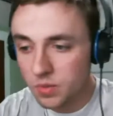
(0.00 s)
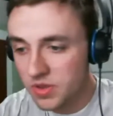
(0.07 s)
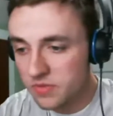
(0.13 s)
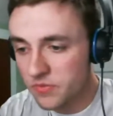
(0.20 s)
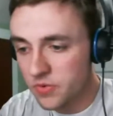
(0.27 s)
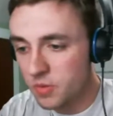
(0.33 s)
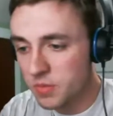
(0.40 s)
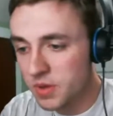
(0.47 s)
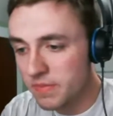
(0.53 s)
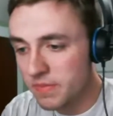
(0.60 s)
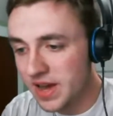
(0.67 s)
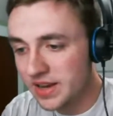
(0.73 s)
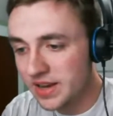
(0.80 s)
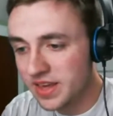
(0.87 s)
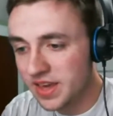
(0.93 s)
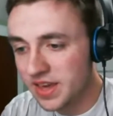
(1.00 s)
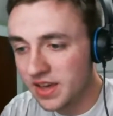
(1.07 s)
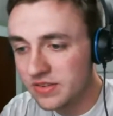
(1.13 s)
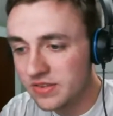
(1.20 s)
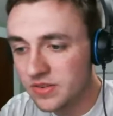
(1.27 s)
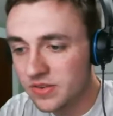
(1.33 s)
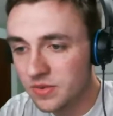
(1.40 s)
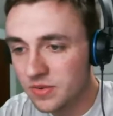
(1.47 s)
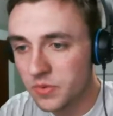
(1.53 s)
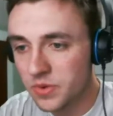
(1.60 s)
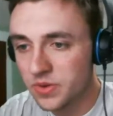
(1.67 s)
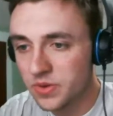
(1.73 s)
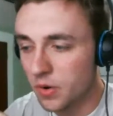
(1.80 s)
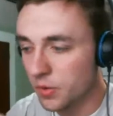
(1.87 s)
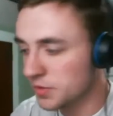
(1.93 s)
to the 4-Bit Podcast
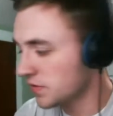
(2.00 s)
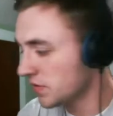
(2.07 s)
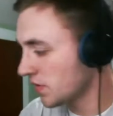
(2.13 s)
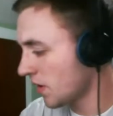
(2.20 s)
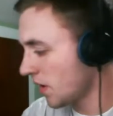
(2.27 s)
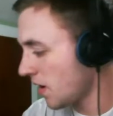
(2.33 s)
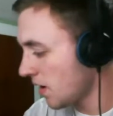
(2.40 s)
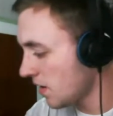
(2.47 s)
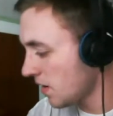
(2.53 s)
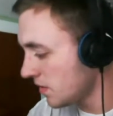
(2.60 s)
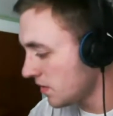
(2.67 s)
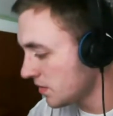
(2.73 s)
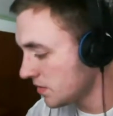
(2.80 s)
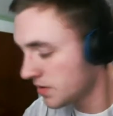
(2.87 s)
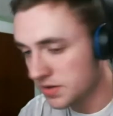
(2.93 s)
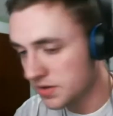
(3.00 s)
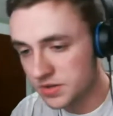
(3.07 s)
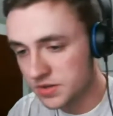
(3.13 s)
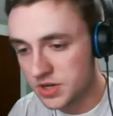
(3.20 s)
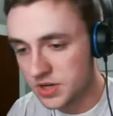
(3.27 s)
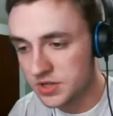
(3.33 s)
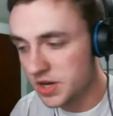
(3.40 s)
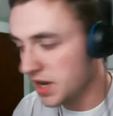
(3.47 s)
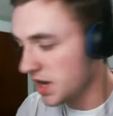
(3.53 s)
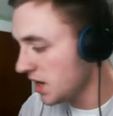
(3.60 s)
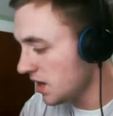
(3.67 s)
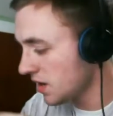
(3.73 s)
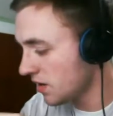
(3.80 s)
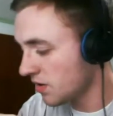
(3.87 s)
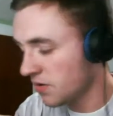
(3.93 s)
with your hosts Carl,
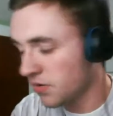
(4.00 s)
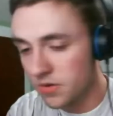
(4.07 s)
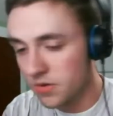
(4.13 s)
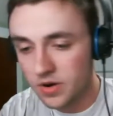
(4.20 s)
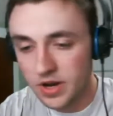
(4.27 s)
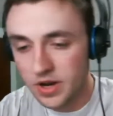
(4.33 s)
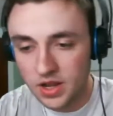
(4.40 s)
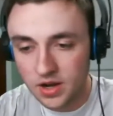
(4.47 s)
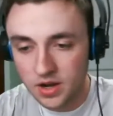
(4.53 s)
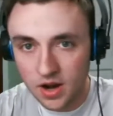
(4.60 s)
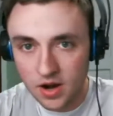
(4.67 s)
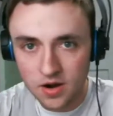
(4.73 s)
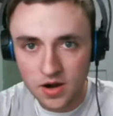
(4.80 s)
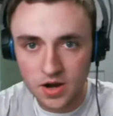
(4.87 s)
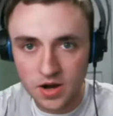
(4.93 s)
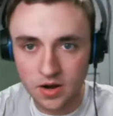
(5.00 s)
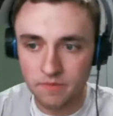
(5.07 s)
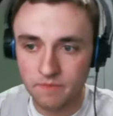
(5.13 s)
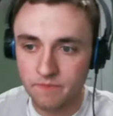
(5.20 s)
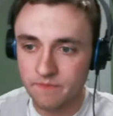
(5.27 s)
TJ, Corey, and Aaron.